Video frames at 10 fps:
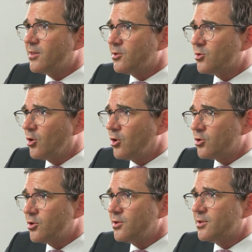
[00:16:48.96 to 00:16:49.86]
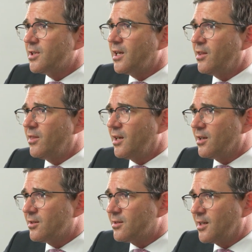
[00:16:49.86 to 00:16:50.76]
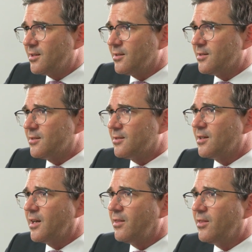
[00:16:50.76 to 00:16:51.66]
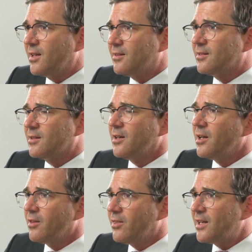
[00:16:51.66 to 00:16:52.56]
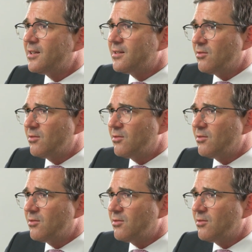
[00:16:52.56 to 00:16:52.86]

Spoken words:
the surgeons, and the anesthetists. And that is